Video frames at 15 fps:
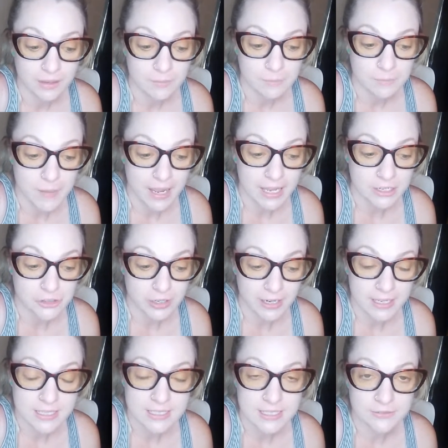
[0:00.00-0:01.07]
My
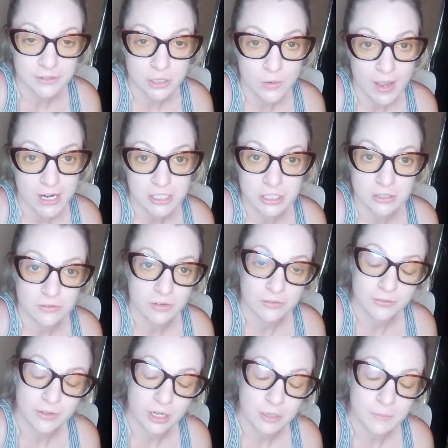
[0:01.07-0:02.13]
dreads, if you actually
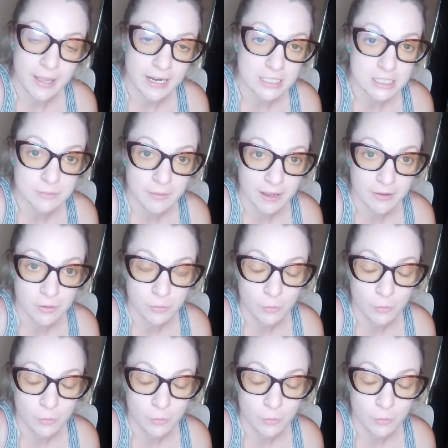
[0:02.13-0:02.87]
revert back to my